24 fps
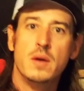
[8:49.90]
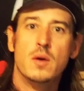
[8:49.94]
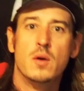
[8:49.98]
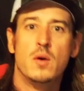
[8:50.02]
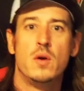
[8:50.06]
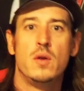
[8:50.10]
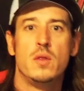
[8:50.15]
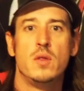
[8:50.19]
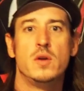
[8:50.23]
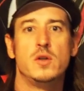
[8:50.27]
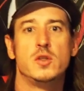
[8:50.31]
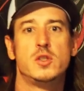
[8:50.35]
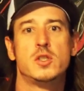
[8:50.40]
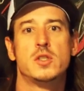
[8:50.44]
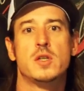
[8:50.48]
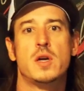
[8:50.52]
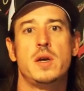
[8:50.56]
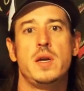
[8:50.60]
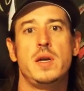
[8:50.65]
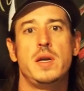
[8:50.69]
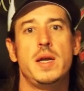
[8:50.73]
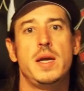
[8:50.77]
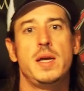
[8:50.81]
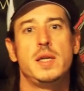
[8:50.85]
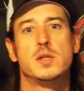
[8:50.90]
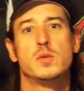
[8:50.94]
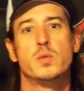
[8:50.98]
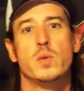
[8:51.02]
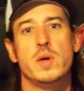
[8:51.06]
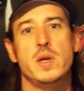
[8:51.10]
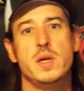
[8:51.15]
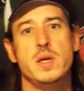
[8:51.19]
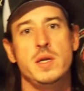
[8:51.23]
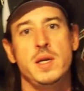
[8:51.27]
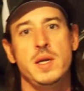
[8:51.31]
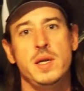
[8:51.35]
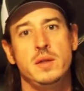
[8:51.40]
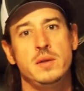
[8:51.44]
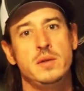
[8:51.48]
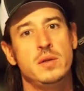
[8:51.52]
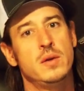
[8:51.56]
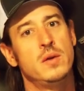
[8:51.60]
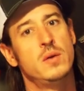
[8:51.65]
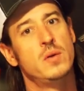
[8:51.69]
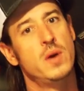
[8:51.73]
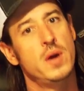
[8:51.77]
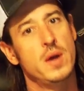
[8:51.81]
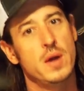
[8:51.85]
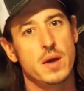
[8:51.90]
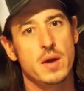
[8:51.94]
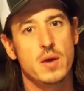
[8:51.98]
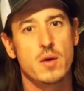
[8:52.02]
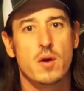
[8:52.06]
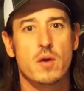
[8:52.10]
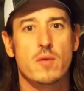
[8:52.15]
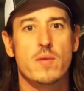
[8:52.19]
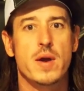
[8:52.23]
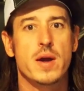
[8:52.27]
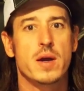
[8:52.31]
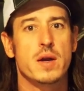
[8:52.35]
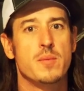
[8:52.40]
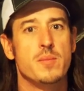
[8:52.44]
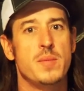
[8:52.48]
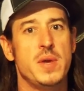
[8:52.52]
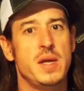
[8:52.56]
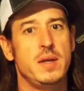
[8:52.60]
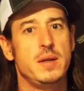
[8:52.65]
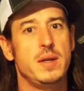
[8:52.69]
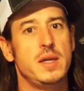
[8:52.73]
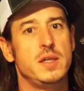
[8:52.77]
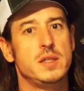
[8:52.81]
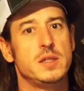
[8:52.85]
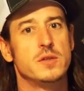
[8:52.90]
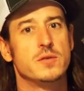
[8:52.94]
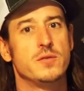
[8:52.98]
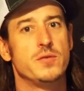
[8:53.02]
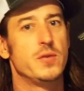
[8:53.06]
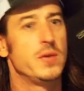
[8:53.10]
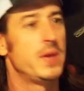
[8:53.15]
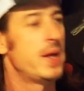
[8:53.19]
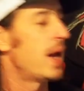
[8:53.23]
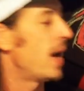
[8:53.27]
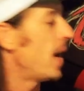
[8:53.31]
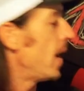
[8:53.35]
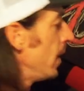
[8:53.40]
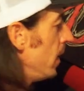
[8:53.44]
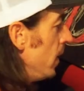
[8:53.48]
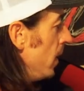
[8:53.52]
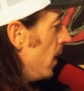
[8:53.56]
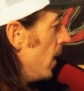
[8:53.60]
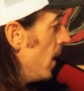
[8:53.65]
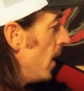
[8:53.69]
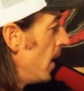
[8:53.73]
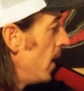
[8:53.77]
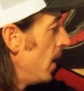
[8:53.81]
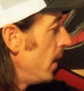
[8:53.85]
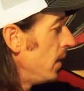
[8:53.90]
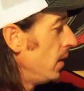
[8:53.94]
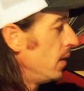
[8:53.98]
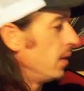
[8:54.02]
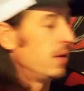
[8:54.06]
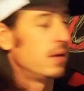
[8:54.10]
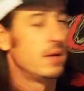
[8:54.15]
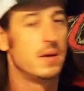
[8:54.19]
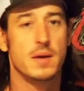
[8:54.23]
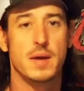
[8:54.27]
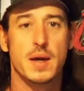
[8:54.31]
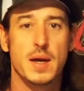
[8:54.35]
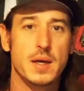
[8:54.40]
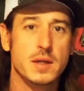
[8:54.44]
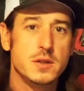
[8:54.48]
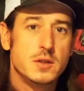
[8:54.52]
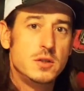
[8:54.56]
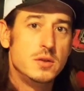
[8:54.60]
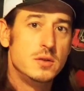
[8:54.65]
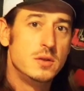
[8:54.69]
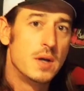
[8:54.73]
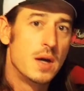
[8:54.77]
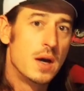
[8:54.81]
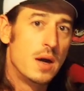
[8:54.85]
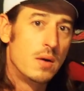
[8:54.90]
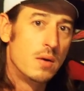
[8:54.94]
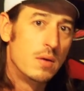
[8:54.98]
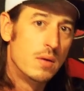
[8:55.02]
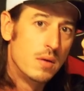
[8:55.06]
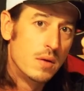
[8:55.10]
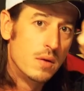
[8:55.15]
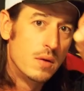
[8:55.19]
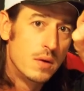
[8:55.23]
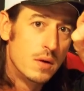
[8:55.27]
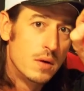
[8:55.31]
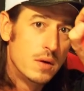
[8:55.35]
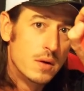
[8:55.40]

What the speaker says: on those sunny days where you need to. And our recommendation for that, hey, as you know,